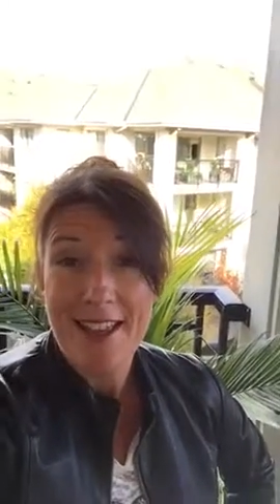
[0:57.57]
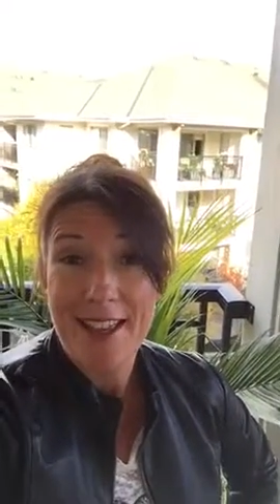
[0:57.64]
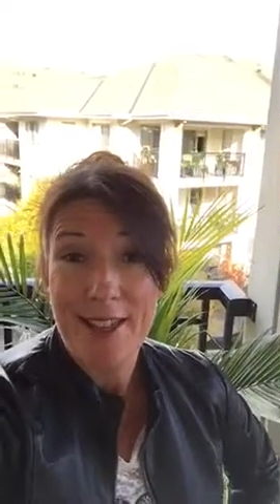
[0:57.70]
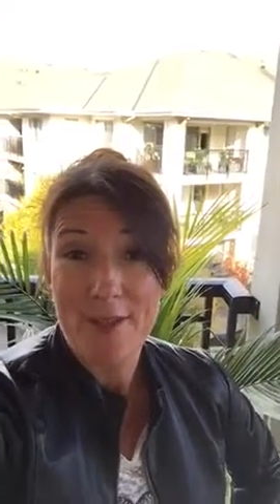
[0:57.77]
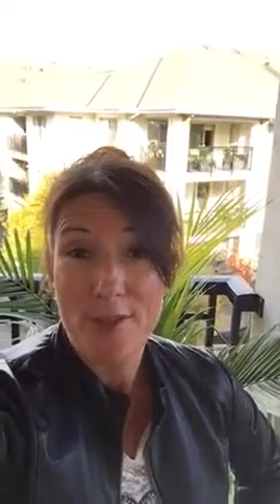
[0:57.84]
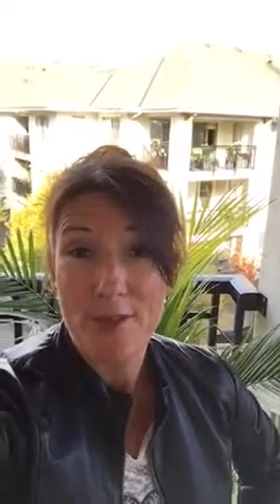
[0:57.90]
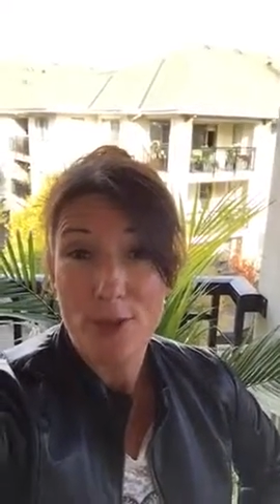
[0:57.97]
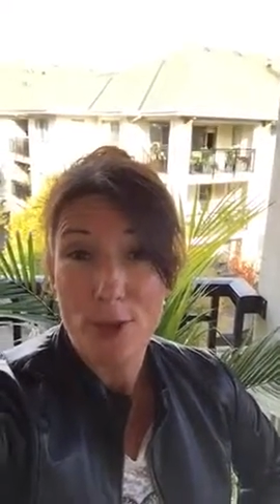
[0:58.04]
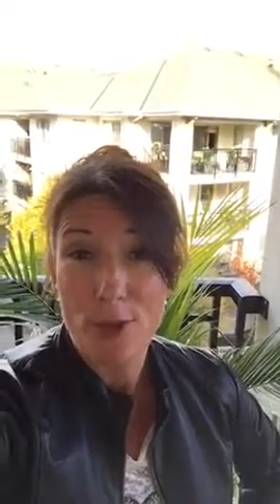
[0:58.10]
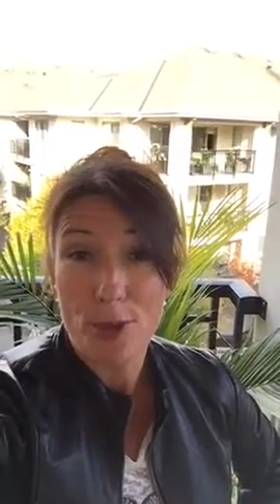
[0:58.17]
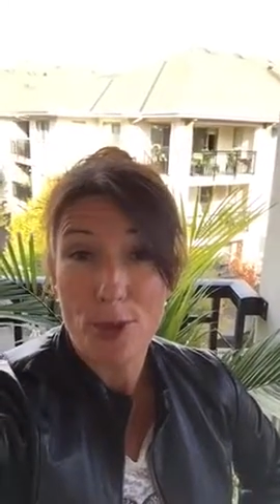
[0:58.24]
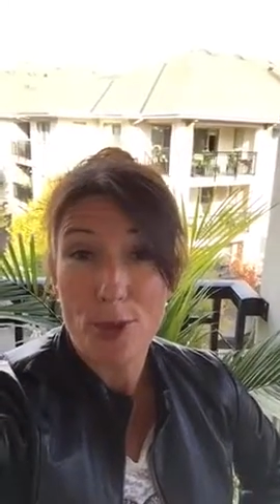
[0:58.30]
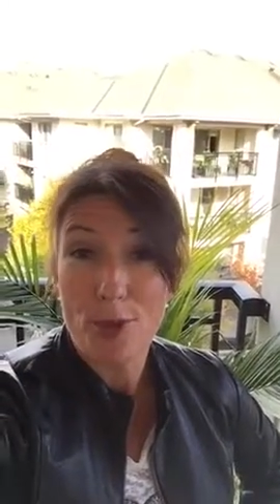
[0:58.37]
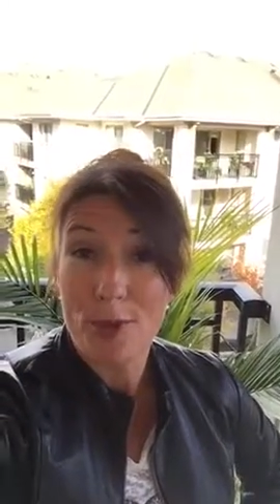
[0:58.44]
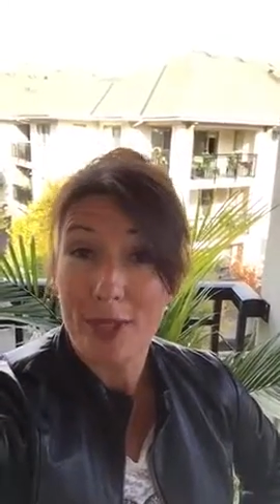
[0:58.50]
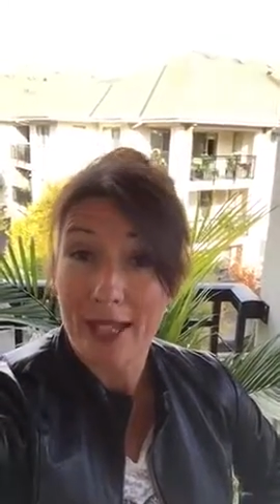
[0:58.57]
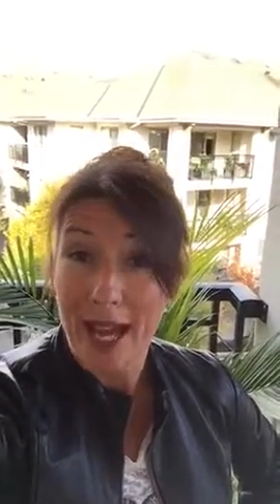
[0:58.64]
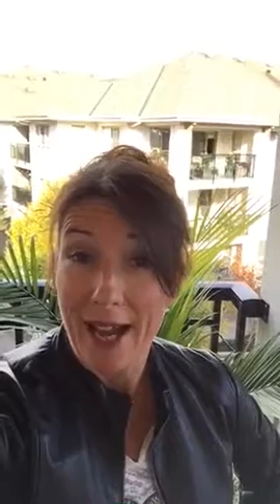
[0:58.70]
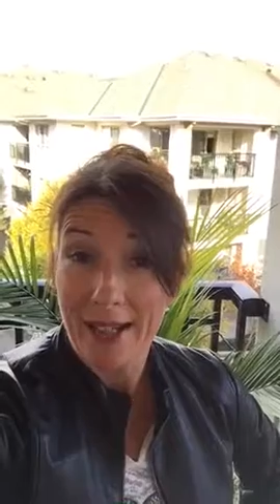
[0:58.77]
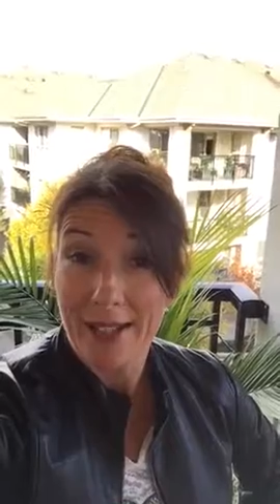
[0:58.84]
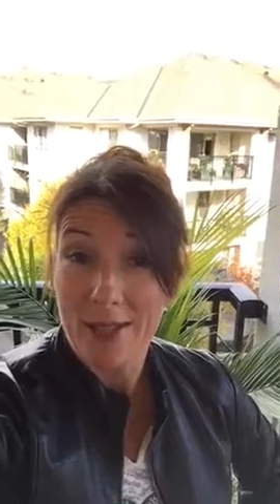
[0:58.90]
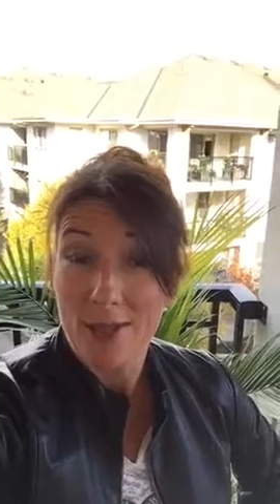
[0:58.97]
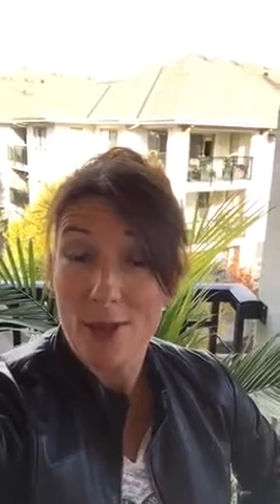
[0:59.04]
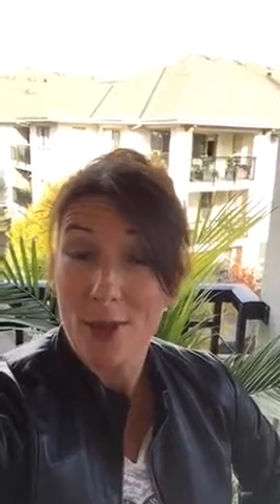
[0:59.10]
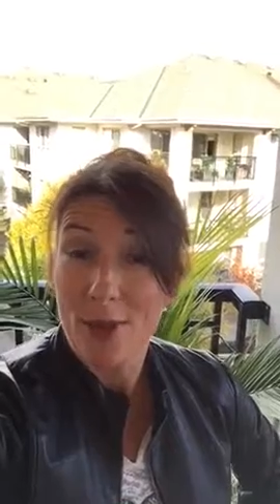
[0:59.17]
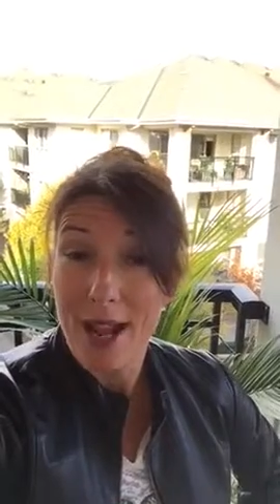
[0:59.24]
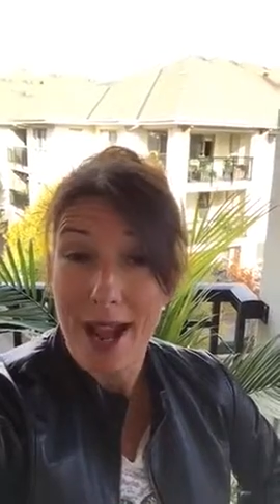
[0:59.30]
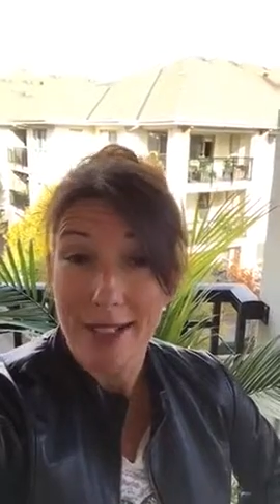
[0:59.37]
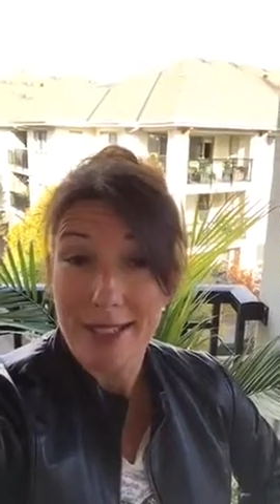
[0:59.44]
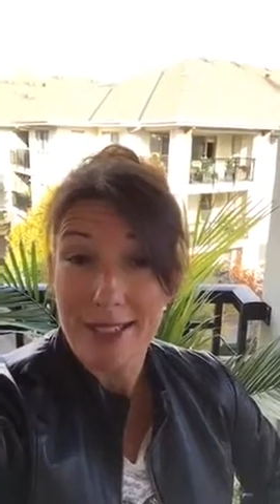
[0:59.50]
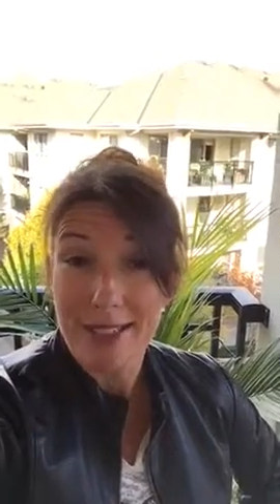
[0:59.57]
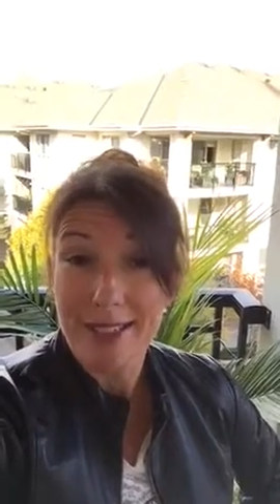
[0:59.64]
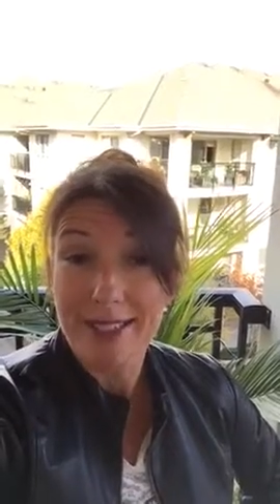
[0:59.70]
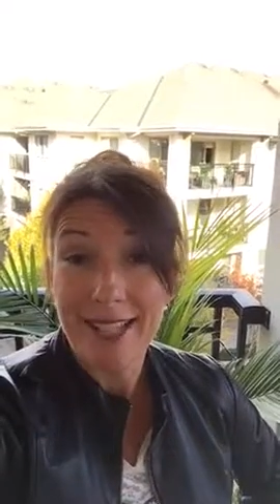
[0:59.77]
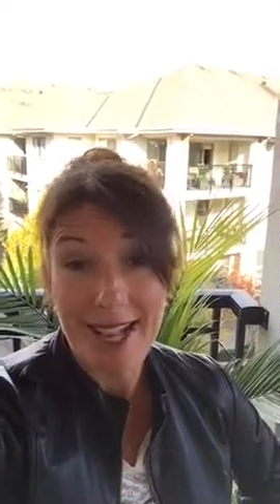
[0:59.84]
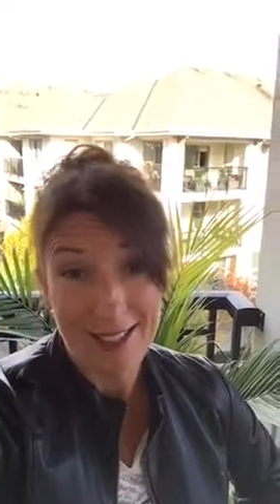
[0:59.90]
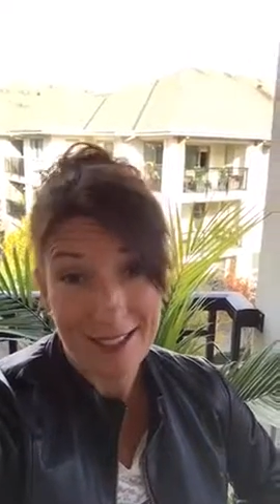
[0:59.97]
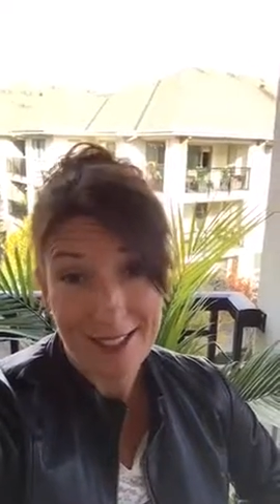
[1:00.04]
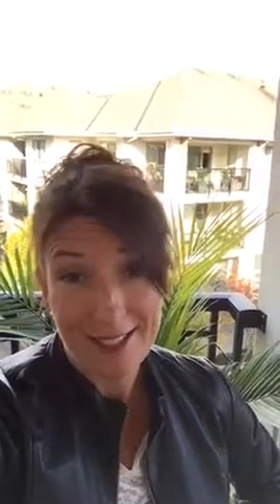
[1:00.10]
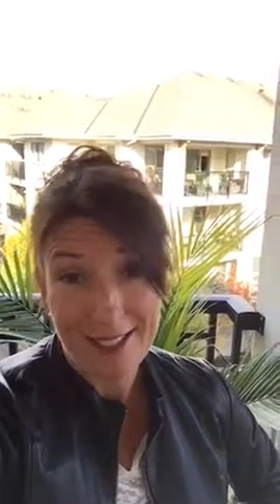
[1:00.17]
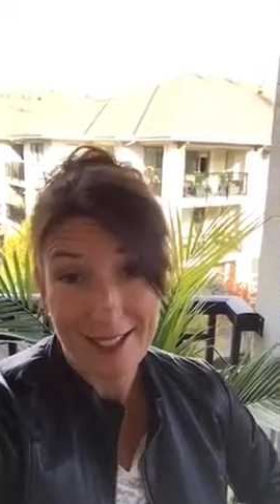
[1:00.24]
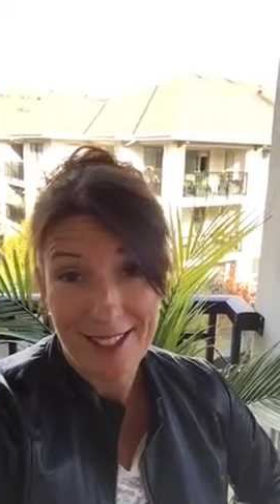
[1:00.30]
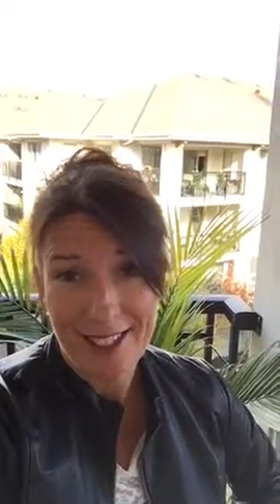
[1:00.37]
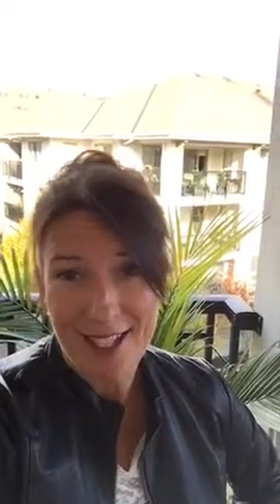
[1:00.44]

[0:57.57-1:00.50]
if you react less.